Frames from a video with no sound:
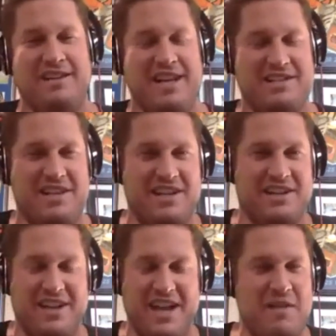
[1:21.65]
and that's going
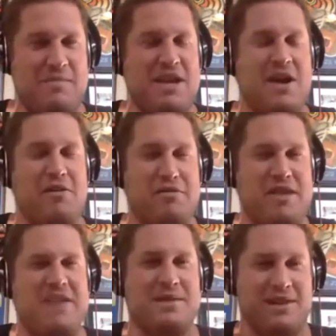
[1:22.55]
to kind of be our
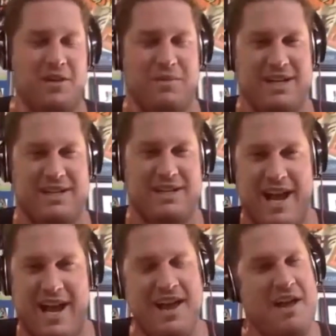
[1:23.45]
theme a little bit
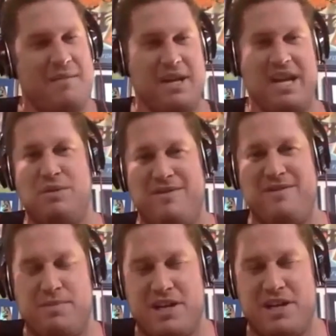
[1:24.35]
tonight because we have a
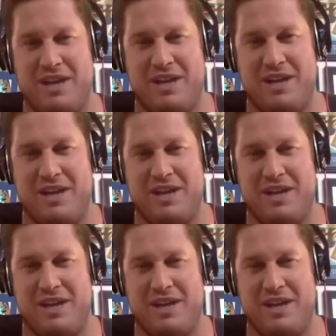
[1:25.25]
special guest
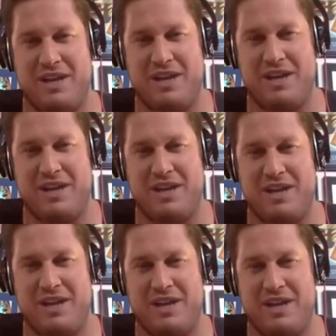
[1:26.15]
co-host, Cody
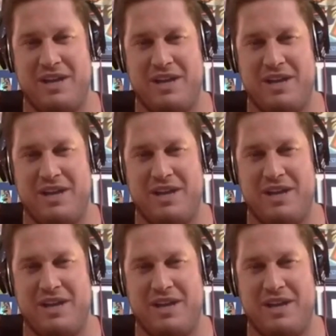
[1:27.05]
Tewmey, and for